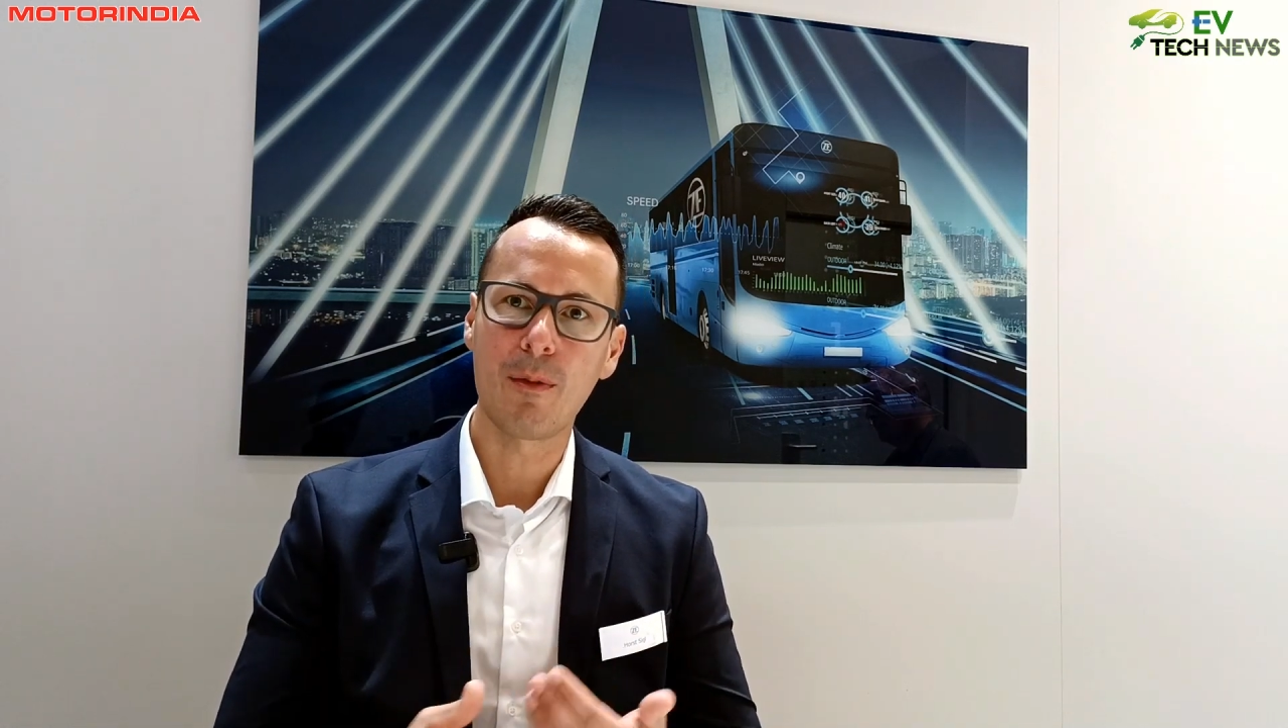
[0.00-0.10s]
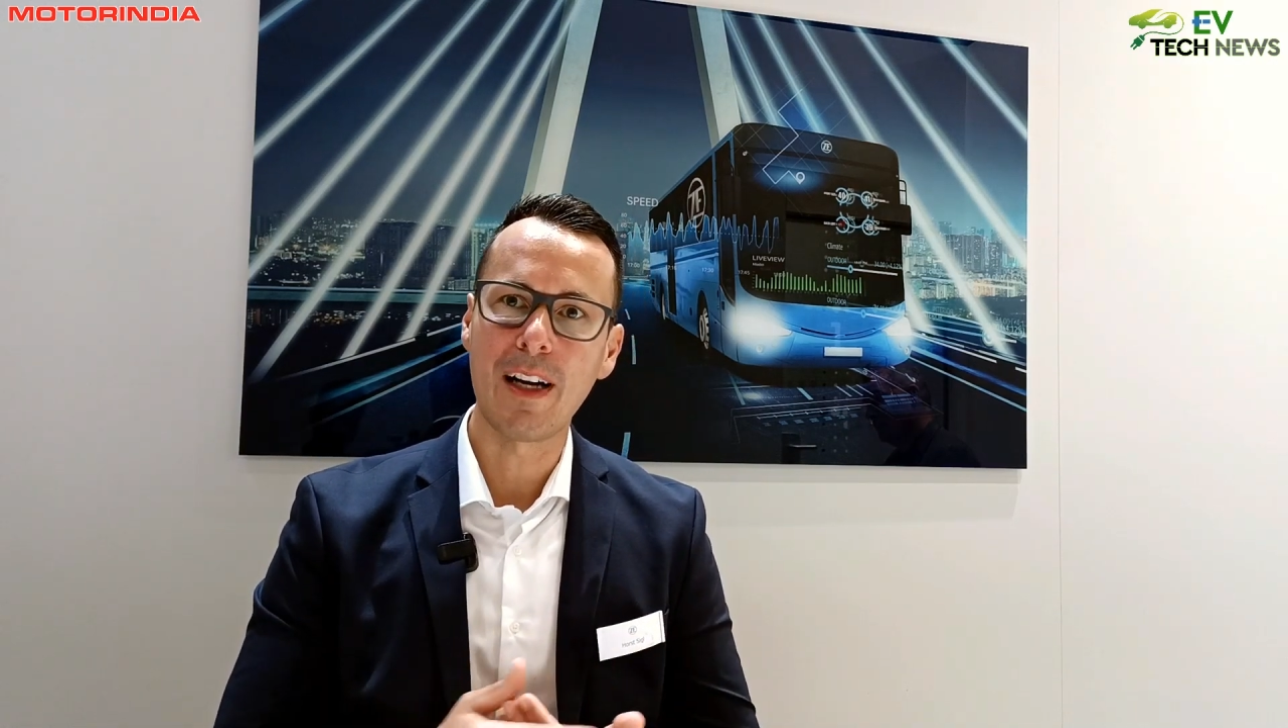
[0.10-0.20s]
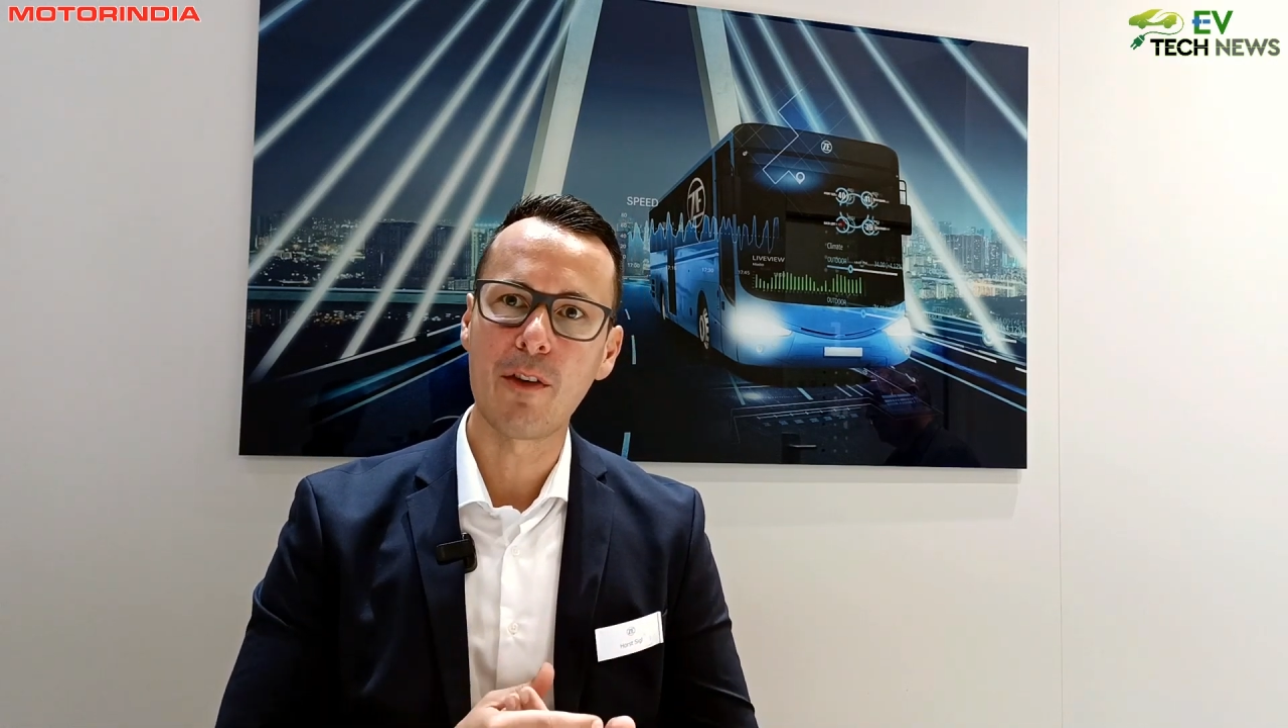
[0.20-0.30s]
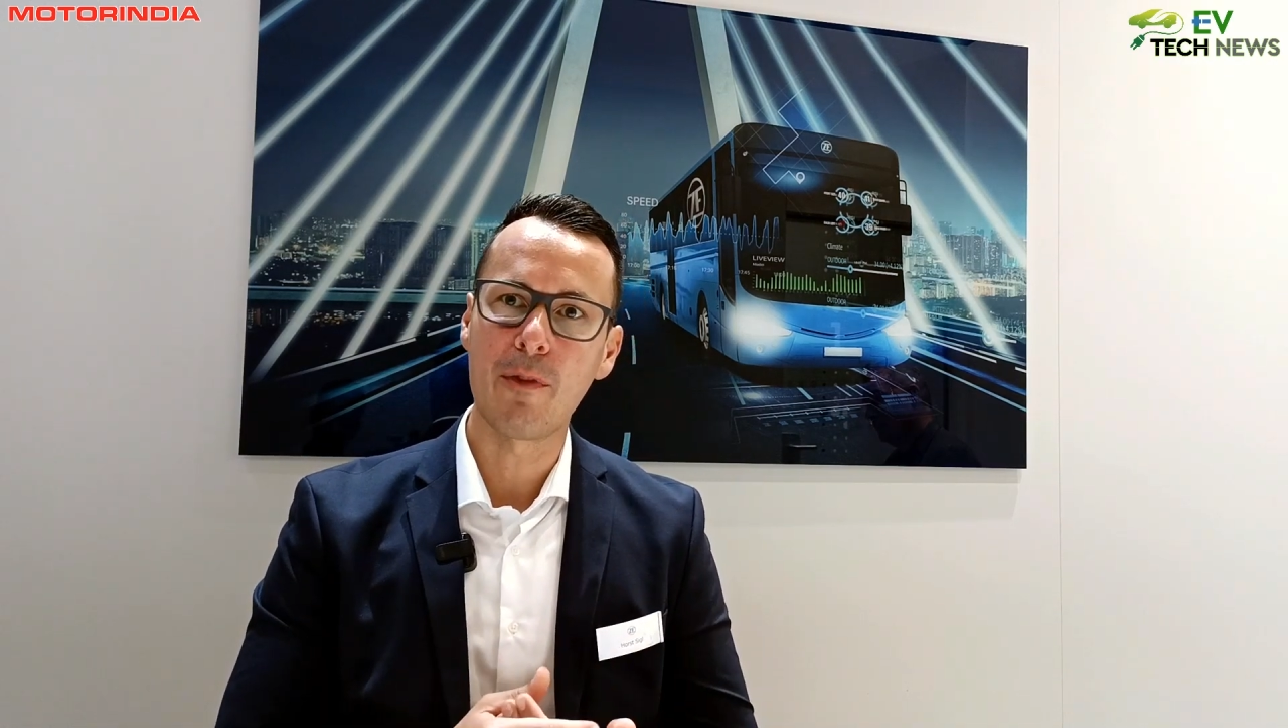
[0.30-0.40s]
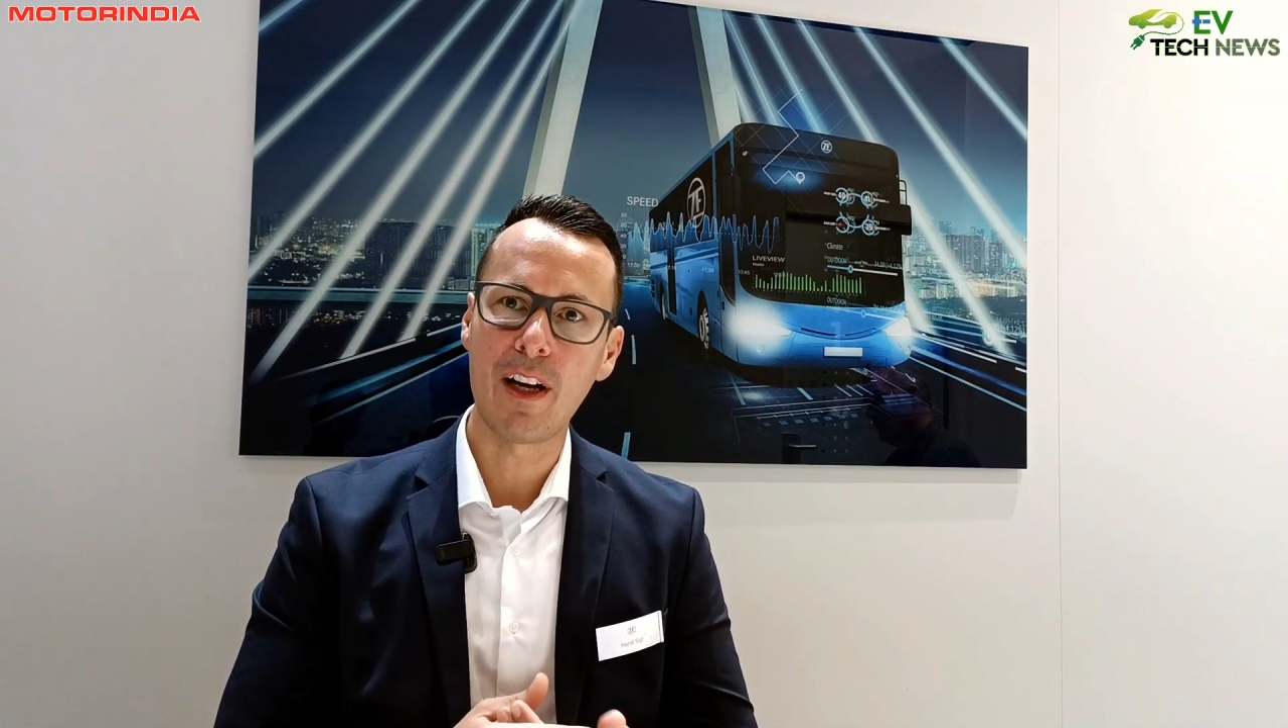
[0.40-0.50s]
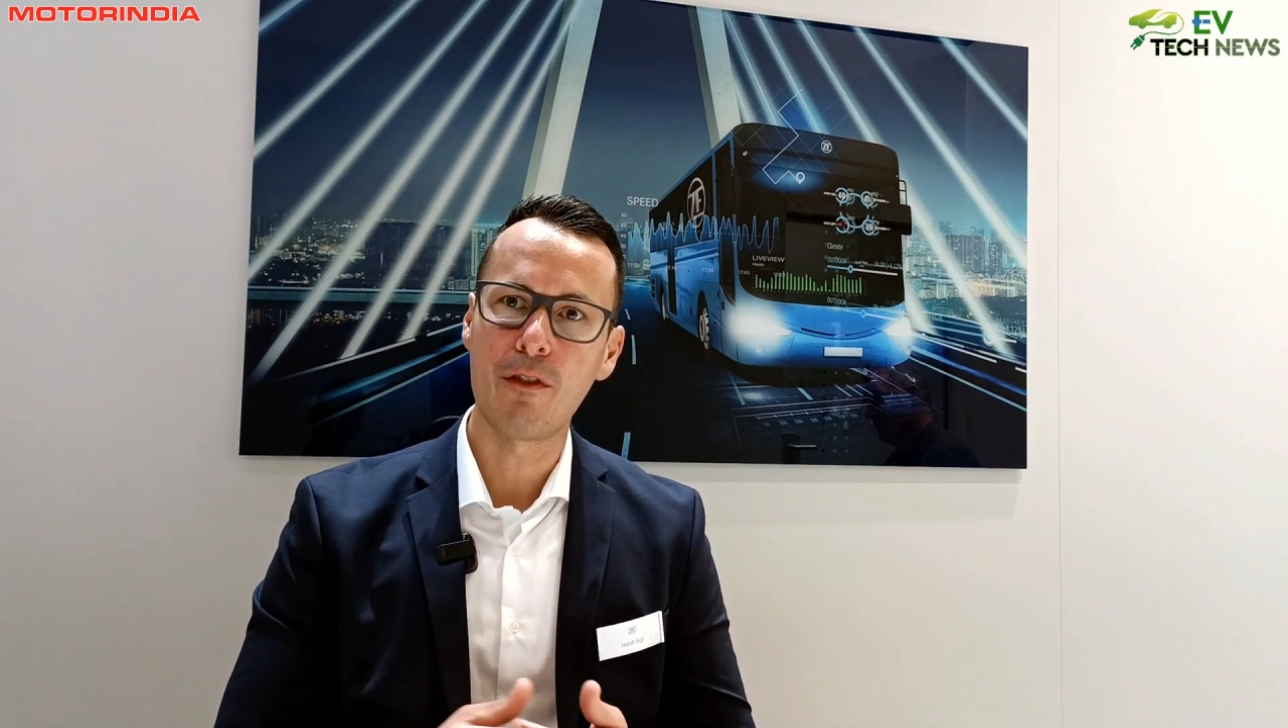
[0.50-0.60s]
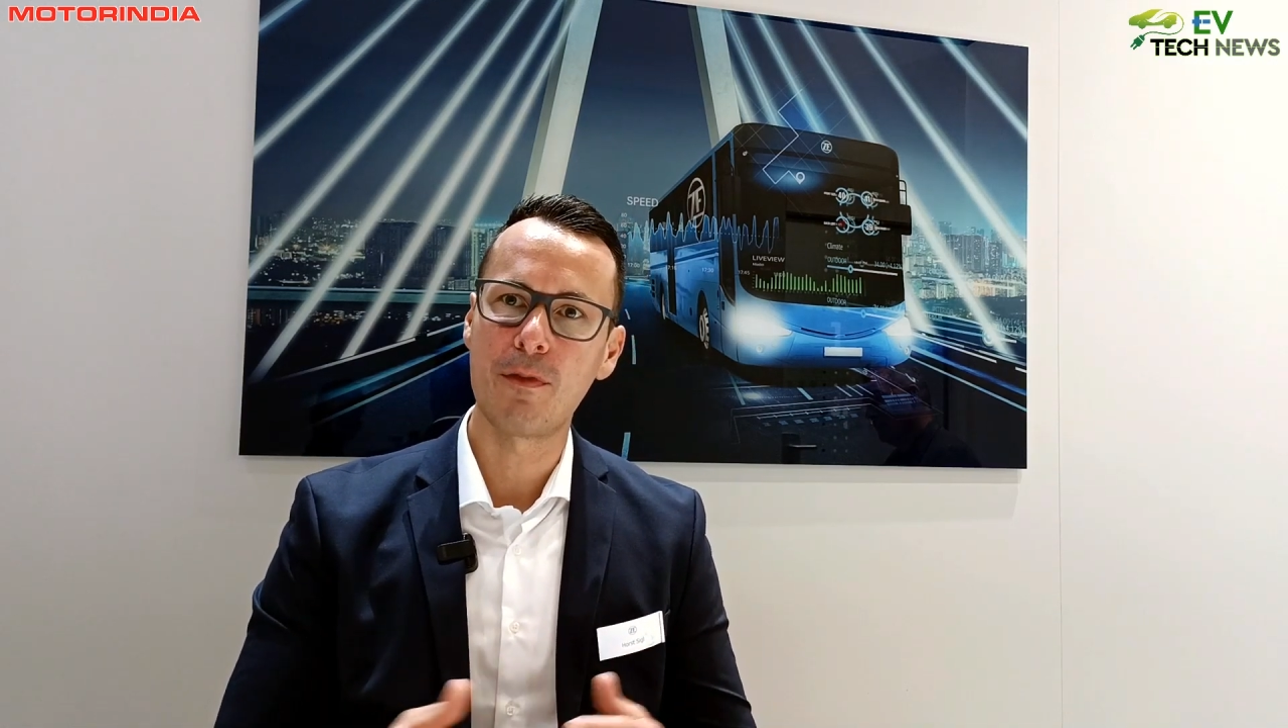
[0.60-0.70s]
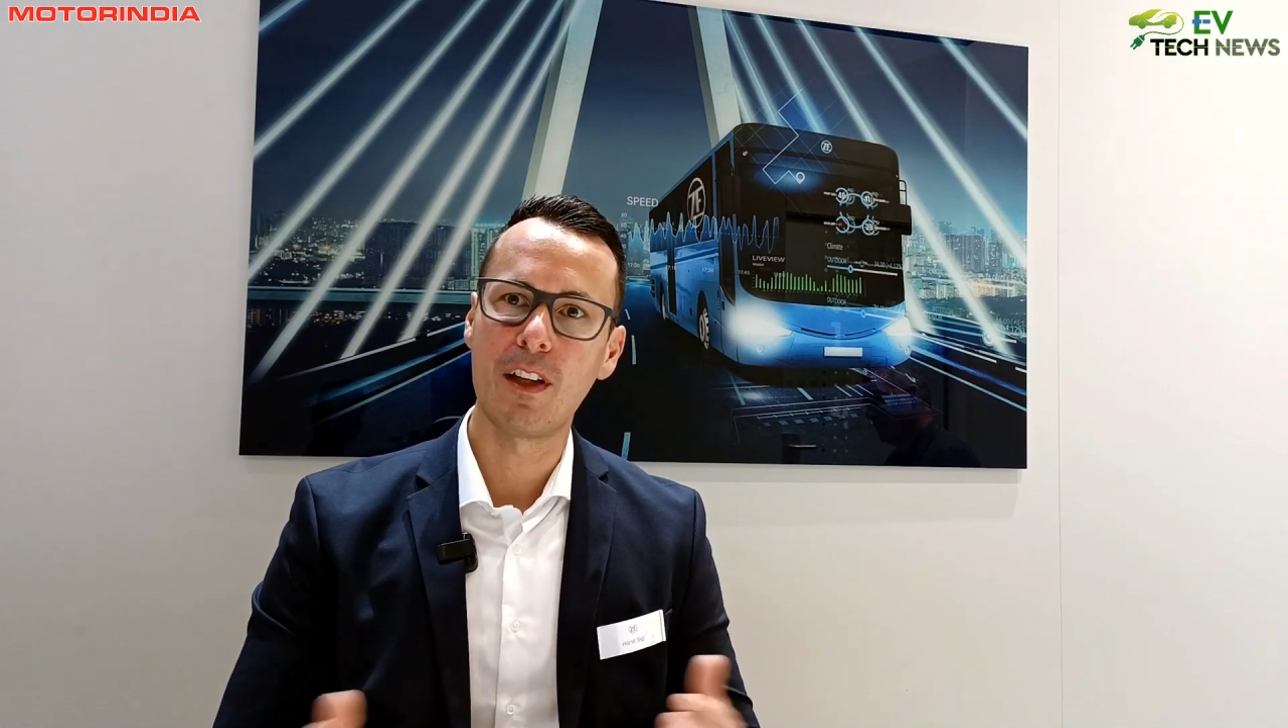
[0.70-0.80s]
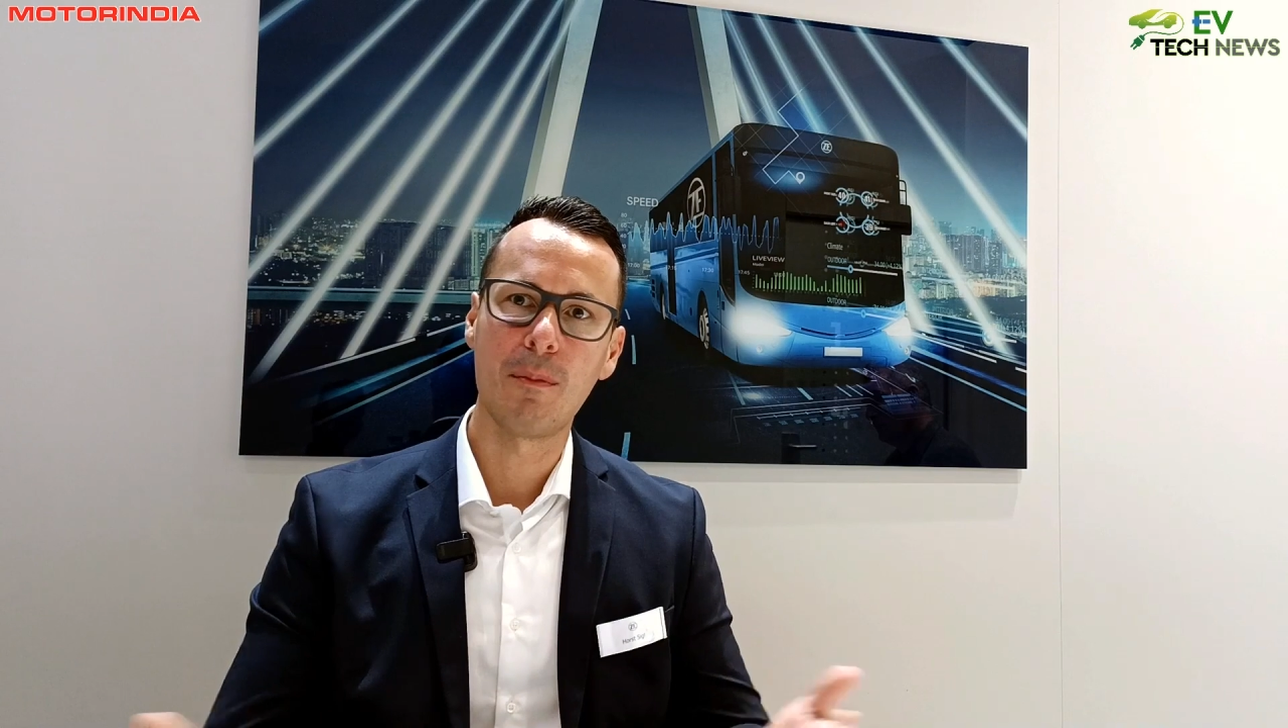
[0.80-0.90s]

quite aware of